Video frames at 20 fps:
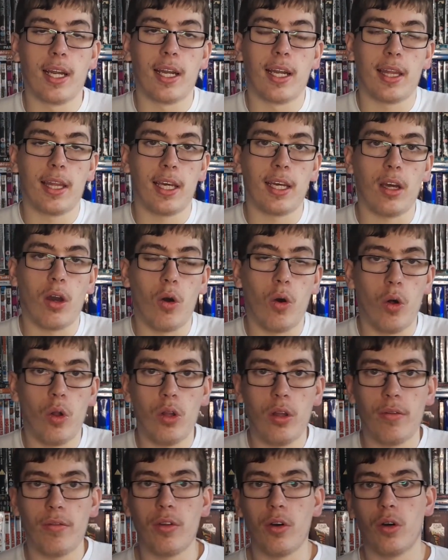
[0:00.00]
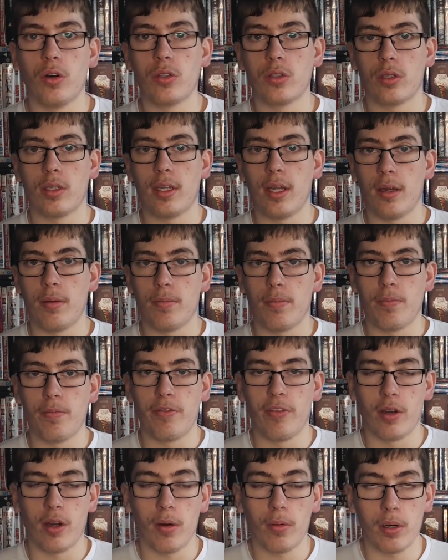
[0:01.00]
and I think all of those did
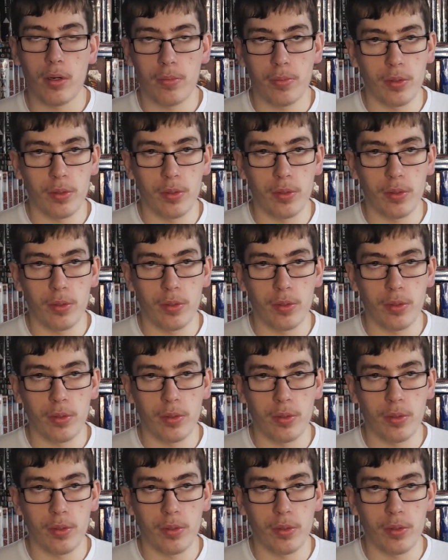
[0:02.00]
phenomenal.